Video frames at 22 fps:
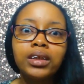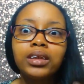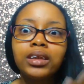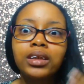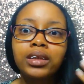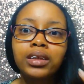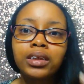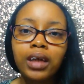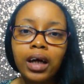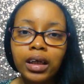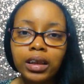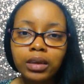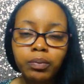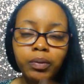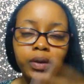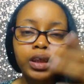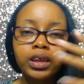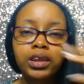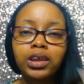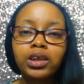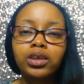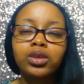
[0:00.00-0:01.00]
discuss
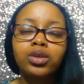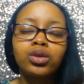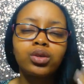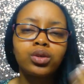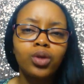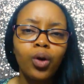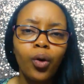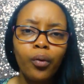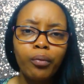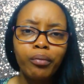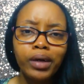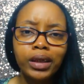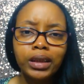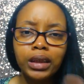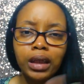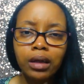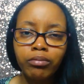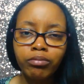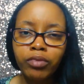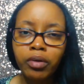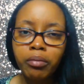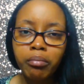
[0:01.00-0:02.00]
because there's so much
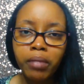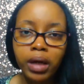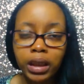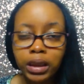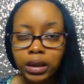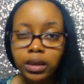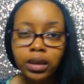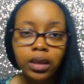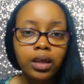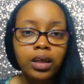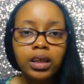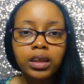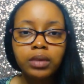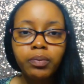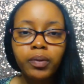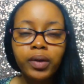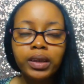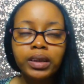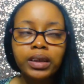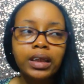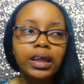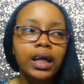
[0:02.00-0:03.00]
information in these
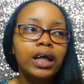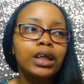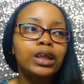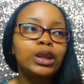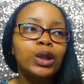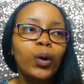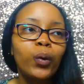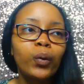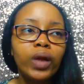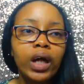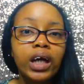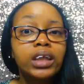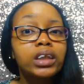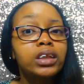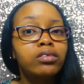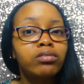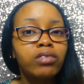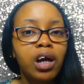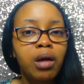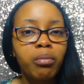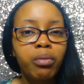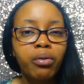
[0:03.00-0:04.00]
books, and I don't like
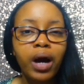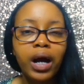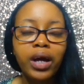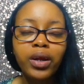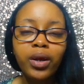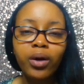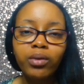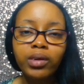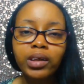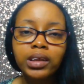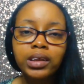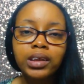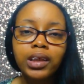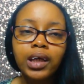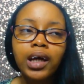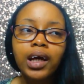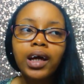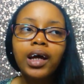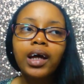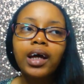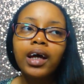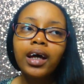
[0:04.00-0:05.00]
to ramble. I noticed
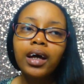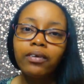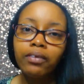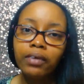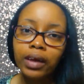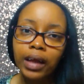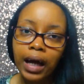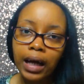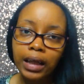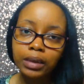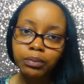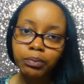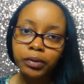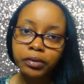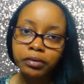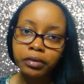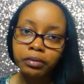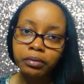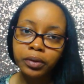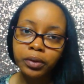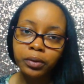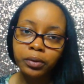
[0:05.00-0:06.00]
in the last
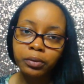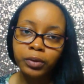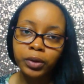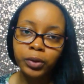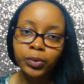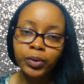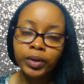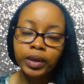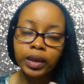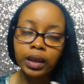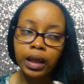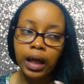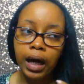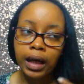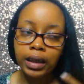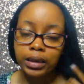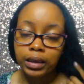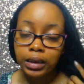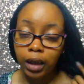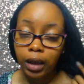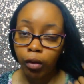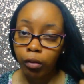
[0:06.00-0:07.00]
book review, which was The
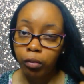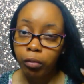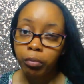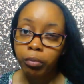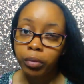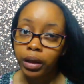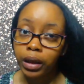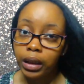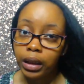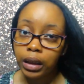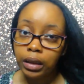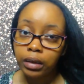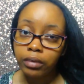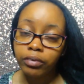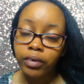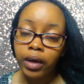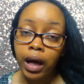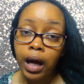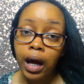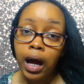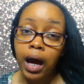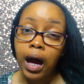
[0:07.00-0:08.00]
Lies Young Women Believe,
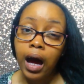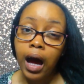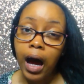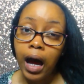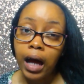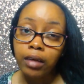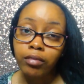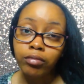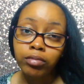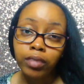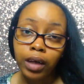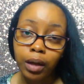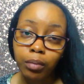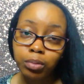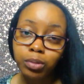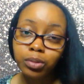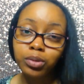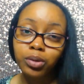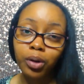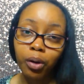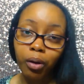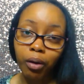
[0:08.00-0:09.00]
I
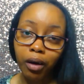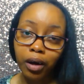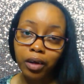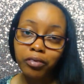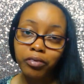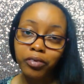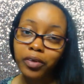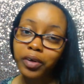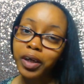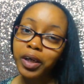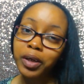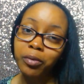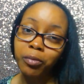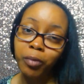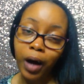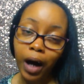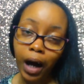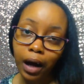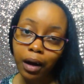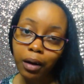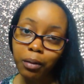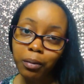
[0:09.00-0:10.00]
rambled on for a
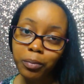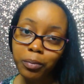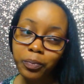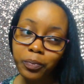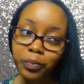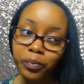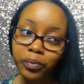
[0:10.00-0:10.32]
while.